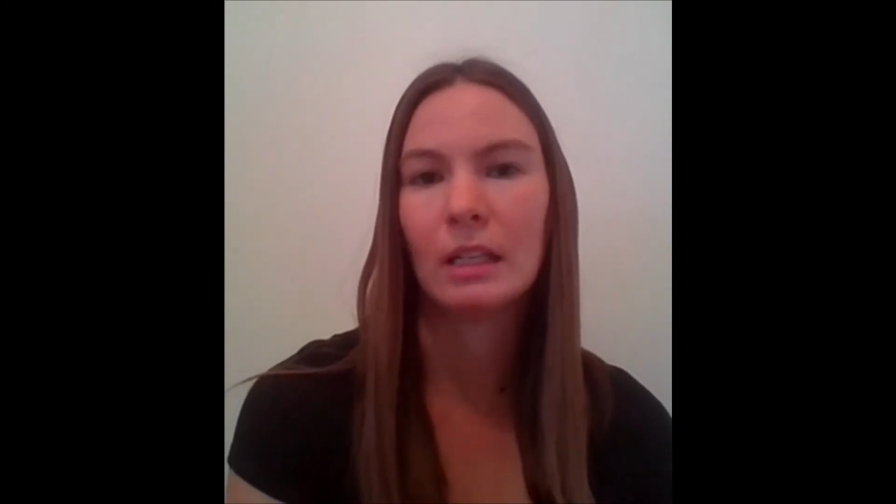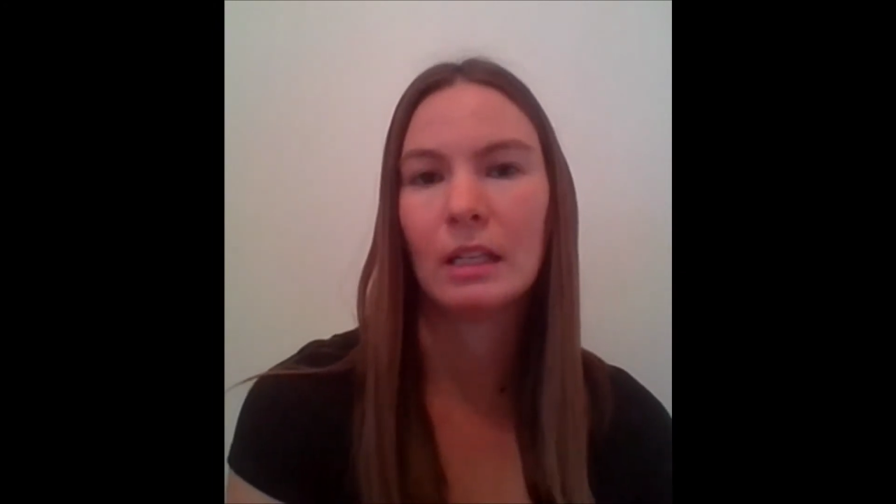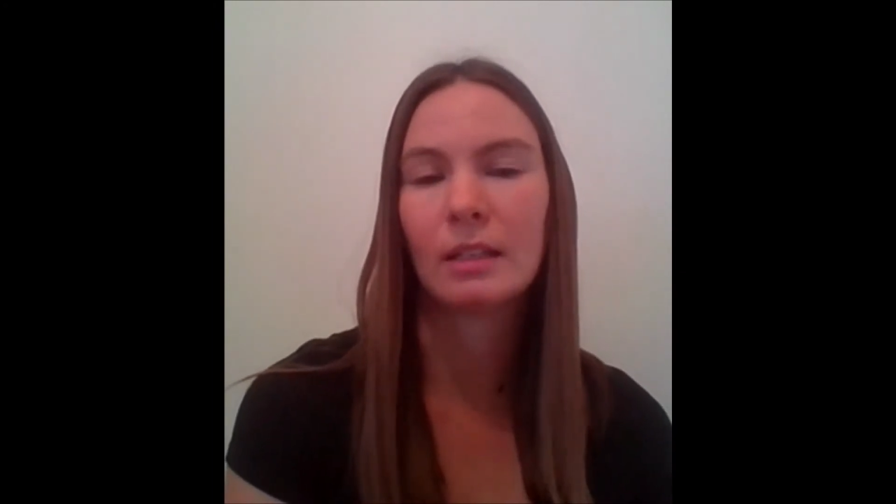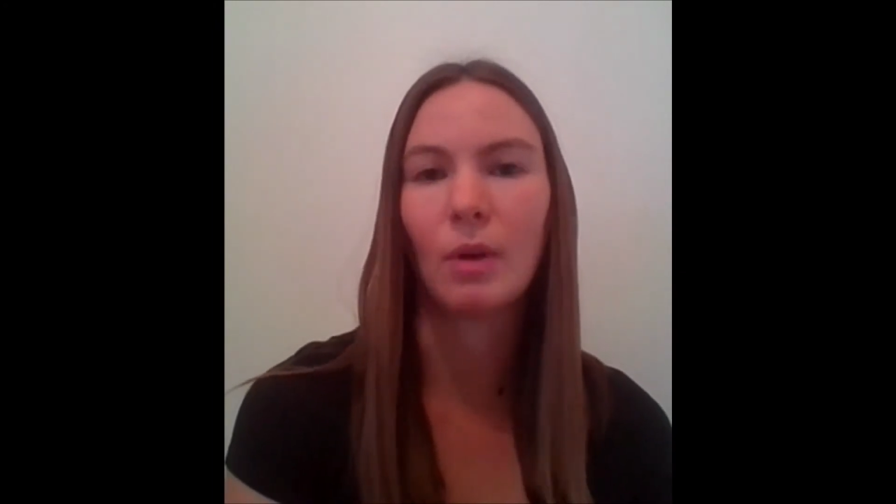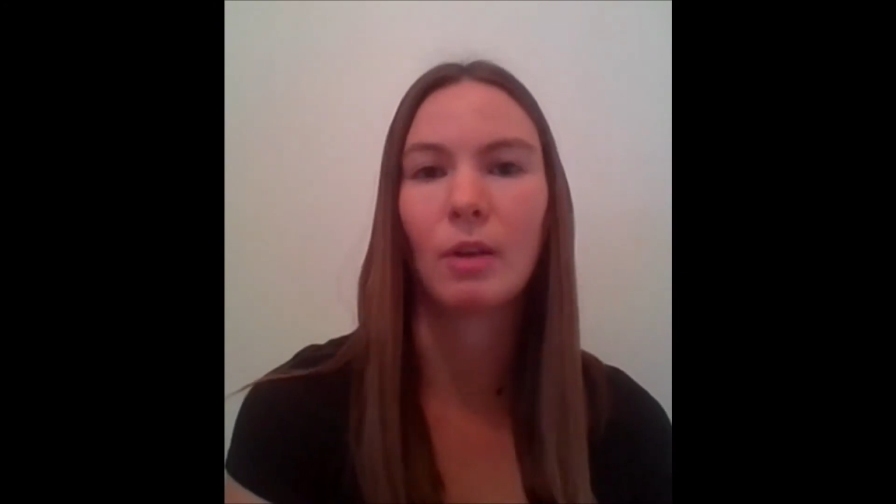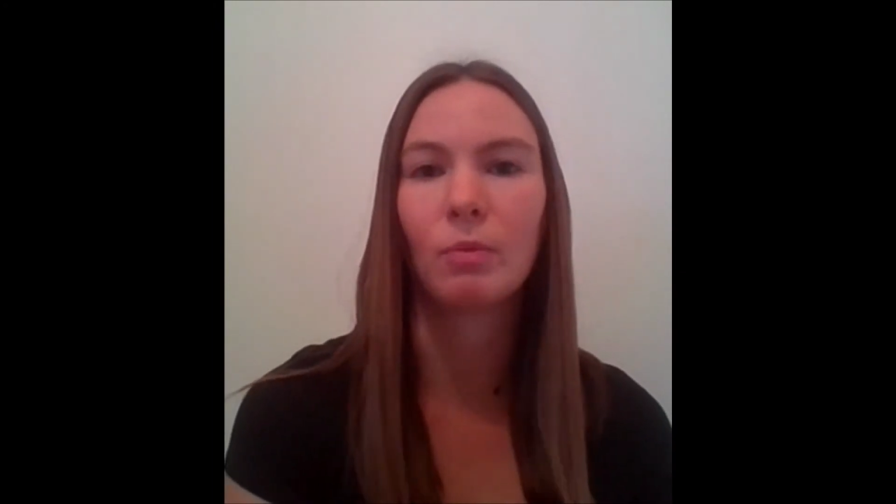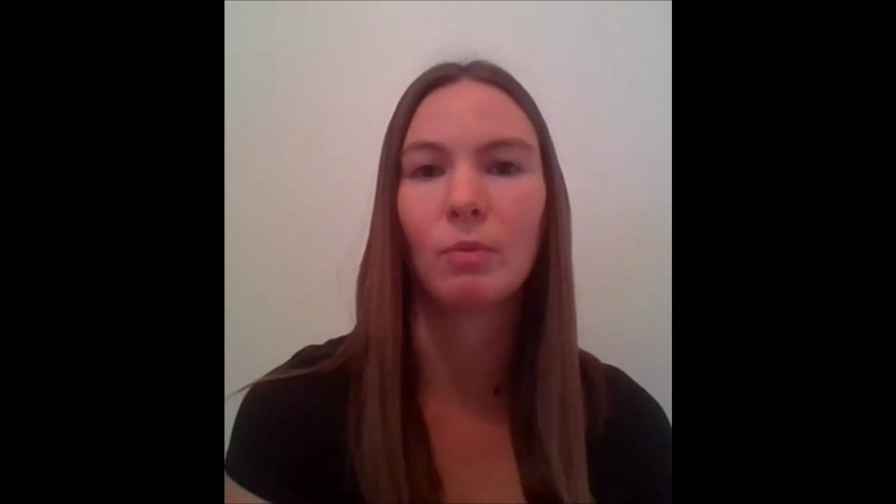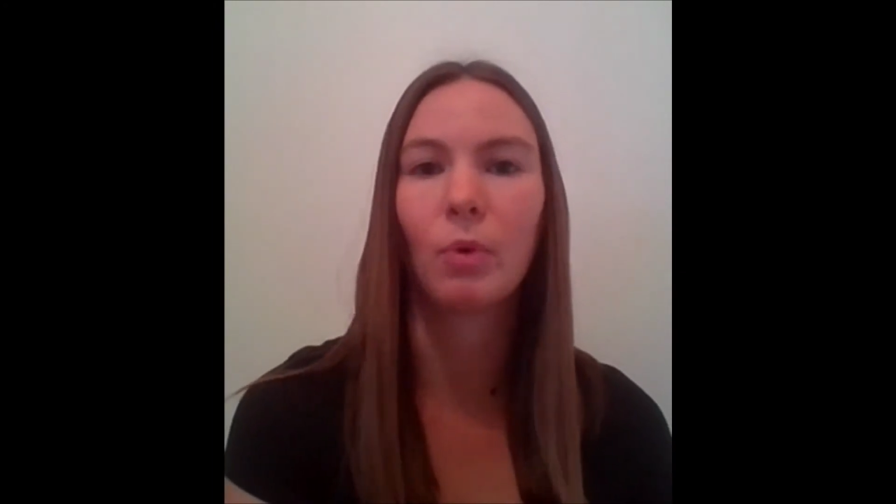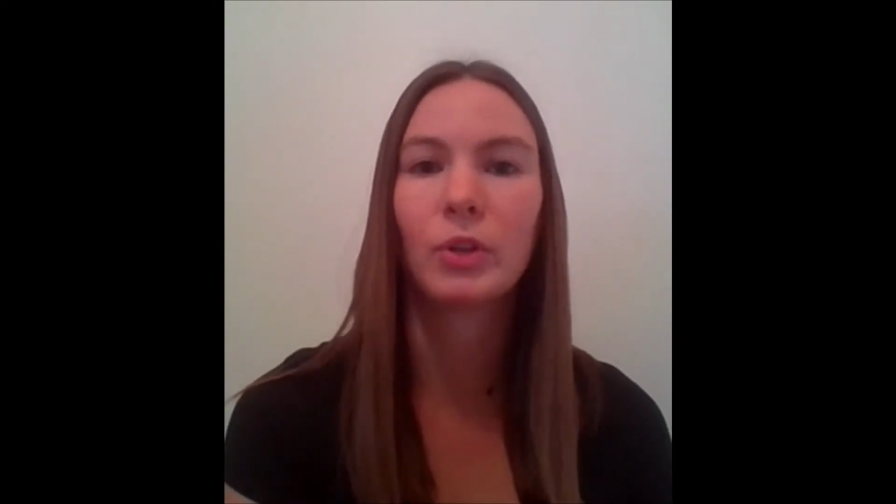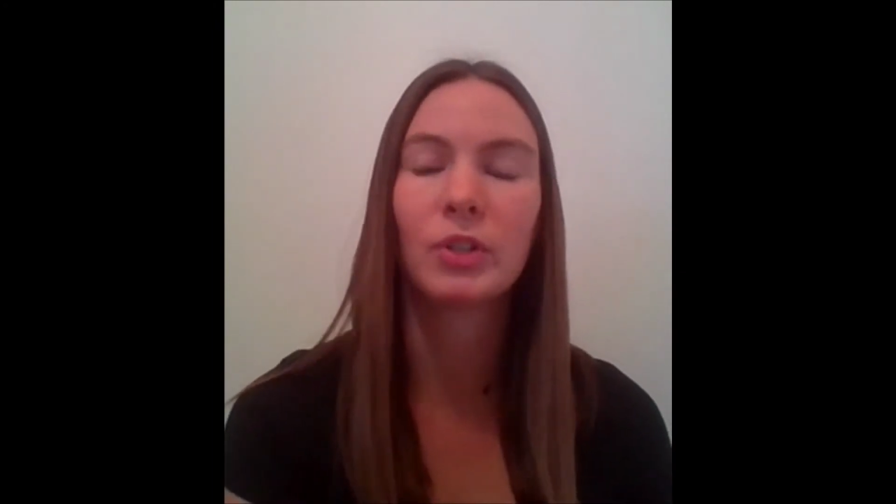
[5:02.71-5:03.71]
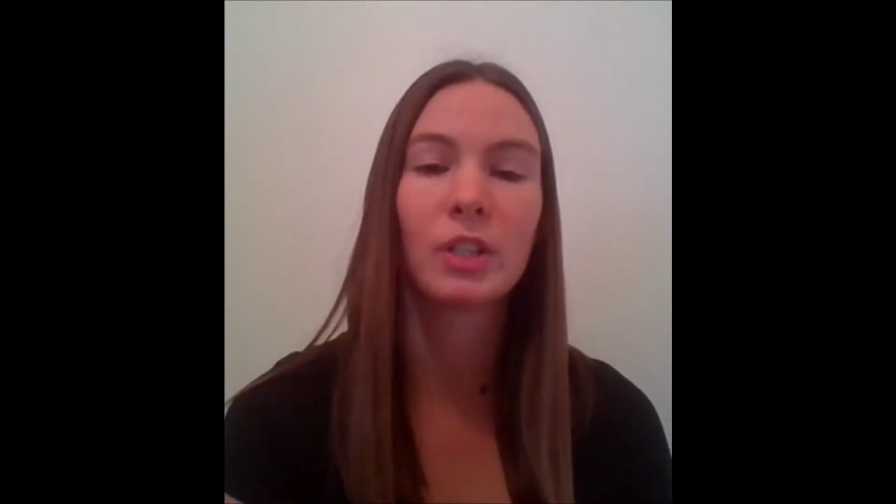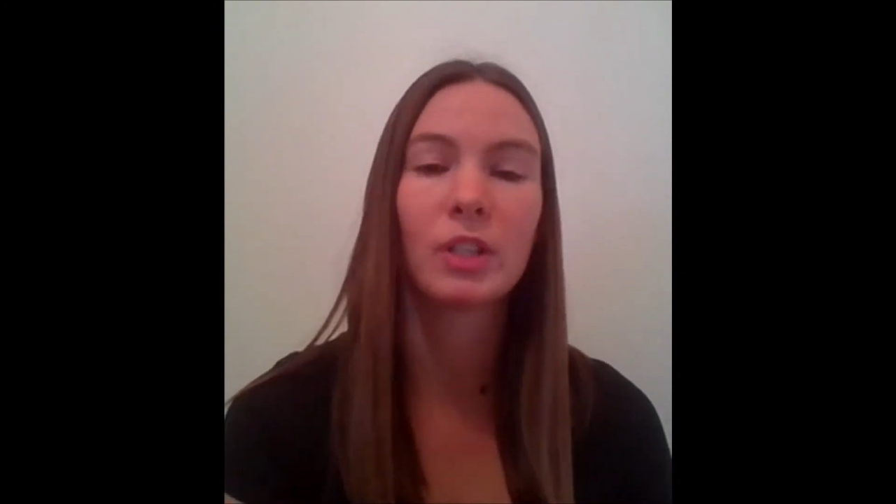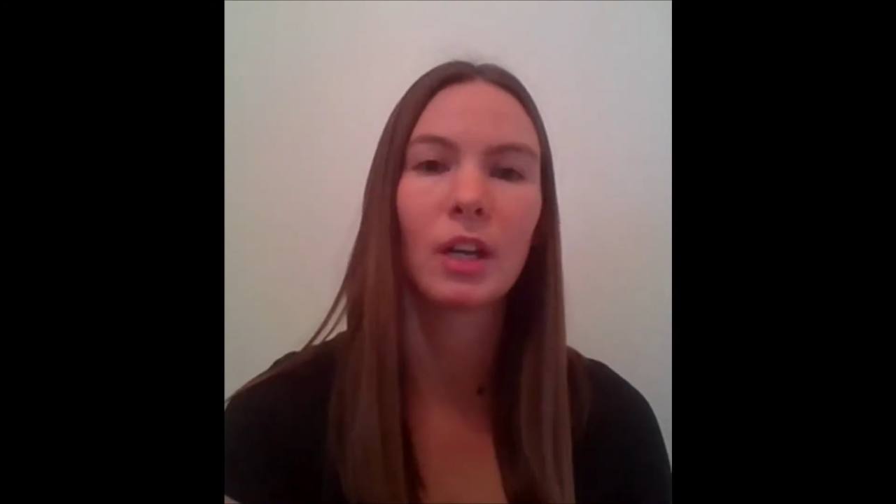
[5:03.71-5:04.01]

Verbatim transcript: and, and what you